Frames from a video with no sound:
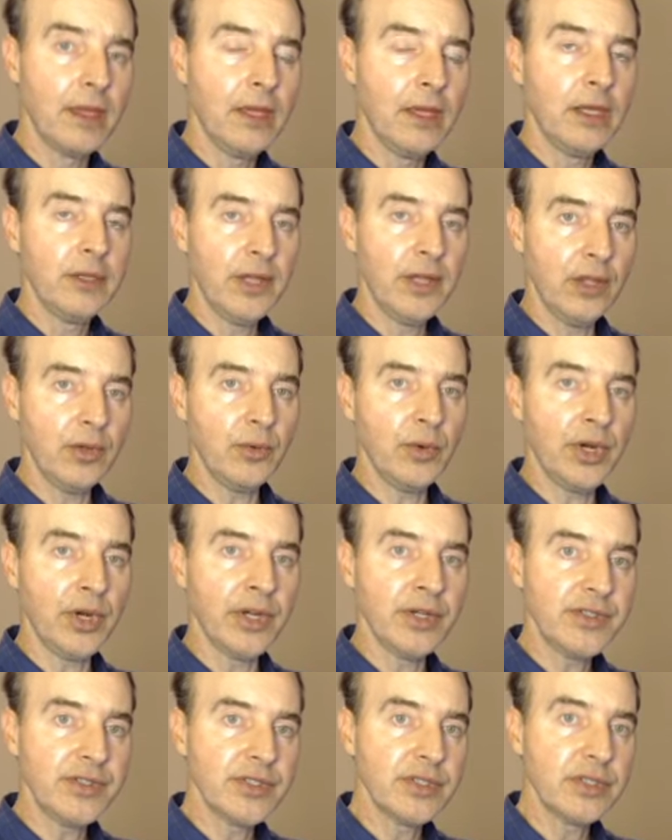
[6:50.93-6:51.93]
In other
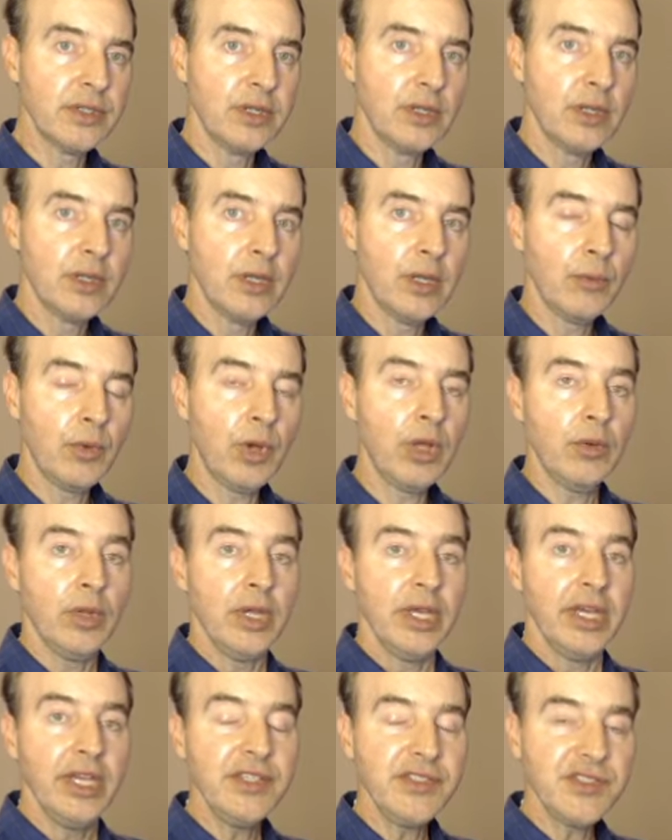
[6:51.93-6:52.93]
words, well,
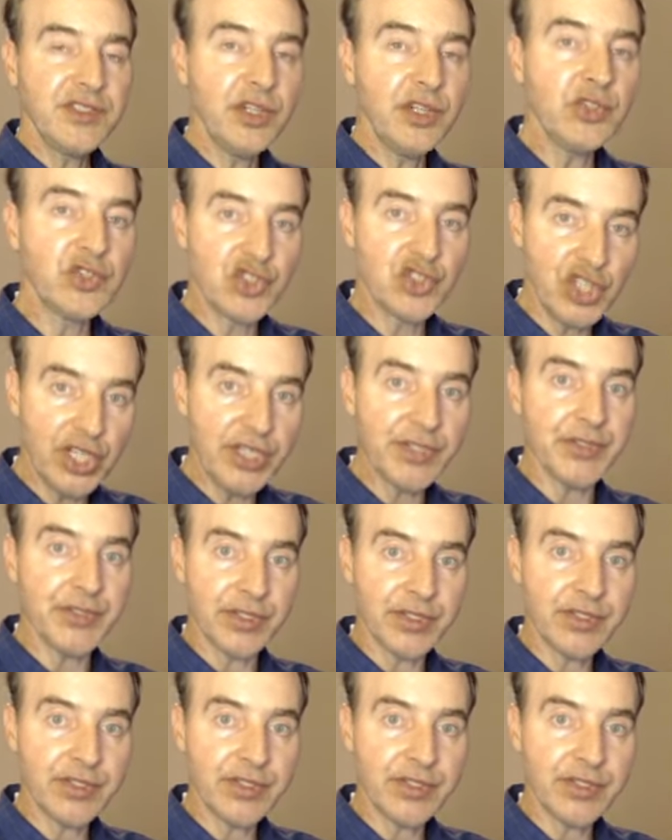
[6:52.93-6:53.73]
he's still Jesus.